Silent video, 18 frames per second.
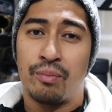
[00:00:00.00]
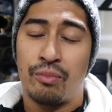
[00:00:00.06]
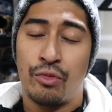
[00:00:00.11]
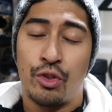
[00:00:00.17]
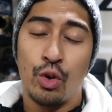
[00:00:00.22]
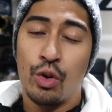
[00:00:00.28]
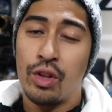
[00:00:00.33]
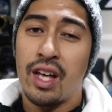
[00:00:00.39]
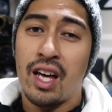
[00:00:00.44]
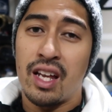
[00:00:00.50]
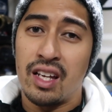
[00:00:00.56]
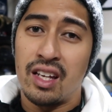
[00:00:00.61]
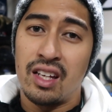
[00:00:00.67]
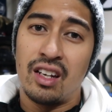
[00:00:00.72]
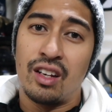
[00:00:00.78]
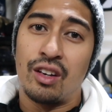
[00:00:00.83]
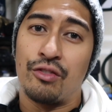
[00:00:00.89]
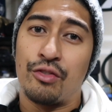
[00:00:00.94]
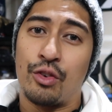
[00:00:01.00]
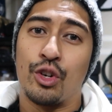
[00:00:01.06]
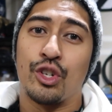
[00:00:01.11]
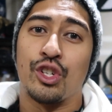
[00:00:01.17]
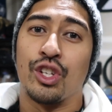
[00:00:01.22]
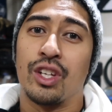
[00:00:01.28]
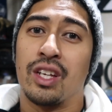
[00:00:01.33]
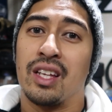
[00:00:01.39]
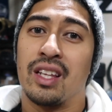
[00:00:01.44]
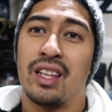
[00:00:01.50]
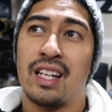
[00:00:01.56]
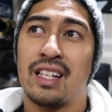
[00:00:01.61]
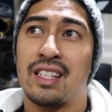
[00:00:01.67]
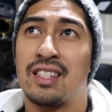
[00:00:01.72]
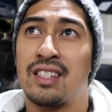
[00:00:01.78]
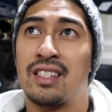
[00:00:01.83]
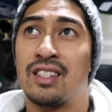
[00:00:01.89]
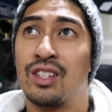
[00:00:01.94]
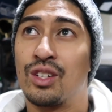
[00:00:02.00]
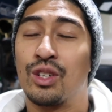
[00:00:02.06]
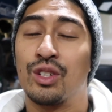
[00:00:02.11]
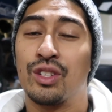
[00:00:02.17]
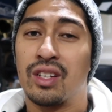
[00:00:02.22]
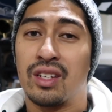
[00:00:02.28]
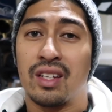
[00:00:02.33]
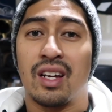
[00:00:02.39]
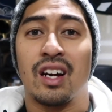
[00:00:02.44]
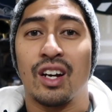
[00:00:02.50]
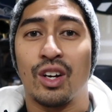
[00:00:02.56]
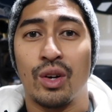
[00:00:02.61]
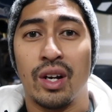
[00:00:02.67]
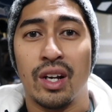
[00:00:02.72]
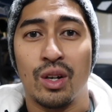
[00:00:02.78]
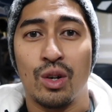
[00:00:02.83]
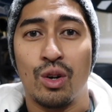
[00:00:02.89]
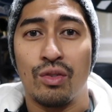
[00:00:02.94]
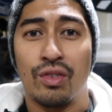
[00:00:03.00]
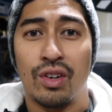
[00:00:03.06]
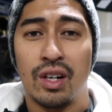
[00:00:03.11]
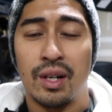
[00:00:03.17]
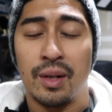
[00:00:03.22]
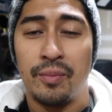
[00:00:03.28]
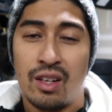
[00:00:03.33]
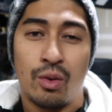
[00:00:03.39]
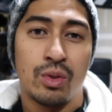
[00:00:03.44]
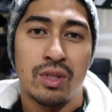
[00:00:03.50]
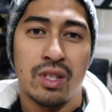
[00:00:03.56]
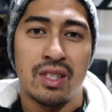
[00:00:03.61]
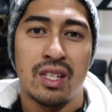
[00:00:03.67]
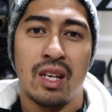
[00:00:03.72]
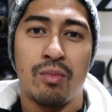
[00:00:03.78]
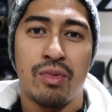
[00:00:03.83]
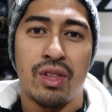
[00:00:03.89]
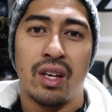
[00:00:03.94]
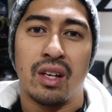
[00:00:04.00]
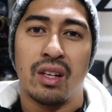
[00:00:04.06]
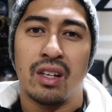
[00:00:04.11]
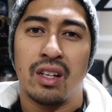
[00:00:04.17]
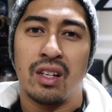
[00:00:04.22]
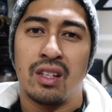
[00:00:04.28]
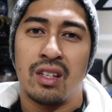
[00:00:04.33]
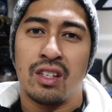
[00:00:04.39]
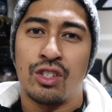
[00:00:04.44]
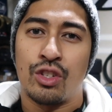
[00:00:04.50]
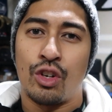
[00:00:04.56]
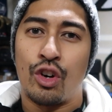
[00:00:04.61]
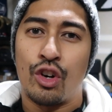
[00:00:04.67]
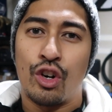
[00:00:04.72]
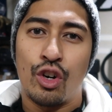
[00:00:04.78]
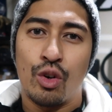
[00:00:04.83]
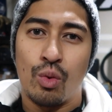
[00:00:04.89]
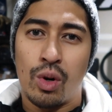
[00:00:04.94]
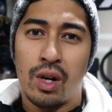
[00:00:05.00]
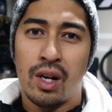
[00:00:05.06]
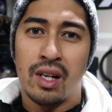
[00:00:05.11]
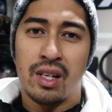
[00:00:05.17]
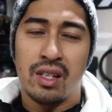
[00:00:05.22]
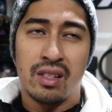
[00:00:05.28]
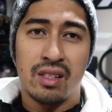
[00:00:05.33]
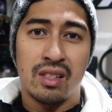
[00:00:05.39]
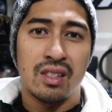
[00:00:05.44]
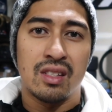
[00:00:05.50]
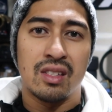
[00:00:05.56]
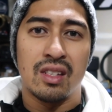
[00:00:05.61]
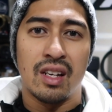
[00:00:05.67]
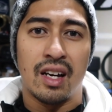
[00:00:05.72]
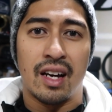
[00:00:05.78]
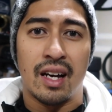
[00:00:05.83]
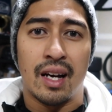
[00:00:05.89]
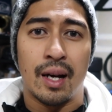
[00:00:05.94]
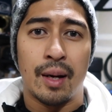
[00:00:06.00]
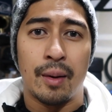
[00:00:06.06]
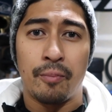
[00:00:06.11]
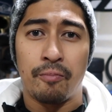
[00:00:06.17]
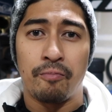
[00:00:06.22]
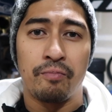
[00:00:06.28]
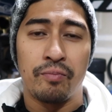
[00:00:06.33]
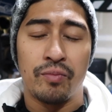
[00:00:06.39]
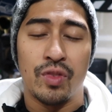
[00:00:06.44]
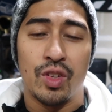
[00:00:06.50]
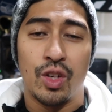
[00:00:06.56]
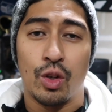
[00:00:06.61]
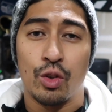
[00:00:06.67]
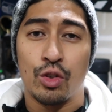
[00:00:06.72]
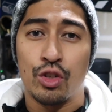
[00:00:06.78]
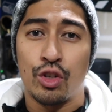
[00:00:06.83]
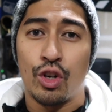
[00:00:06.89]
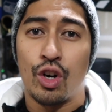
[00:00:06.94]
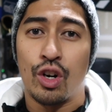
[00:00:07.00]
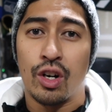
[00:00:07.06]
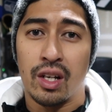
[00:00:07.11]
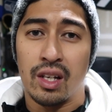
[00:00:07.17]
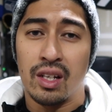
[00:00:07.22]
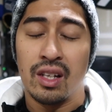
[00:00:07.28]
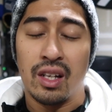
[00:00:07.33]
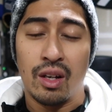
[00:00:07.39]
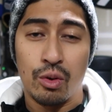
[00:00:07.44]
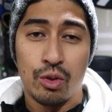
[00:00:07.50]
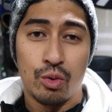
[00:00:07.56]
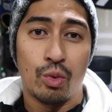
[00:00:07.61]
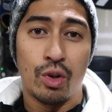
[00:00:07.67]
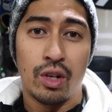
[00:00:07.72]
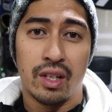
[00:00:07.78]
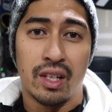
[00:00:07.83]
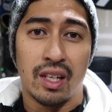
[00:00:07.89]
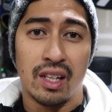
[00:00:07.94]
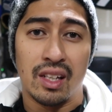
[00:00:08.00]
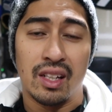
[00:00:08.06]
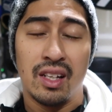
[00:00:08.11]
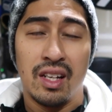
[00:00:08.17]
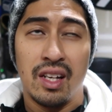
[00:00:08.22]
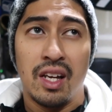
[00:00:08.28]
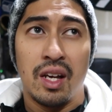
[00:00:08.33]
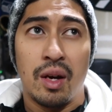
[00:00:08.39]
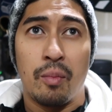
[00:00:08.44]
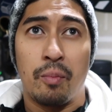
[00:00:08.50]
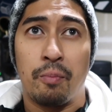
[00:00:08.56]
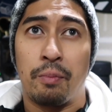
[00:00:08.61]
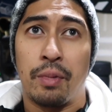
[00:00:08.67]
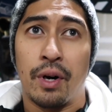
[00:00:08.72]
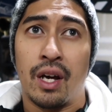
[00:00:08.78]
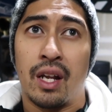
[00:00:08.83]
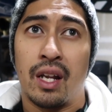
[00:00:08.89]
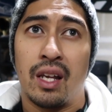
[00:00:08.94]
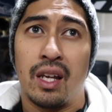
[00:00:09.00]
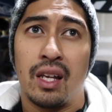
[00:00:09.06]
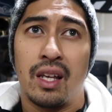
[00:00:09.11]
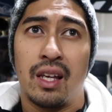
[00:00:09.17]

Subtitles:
threw that in, and unfortunately that still did not crank over. It was the same thing. The starter was starting, it was working, but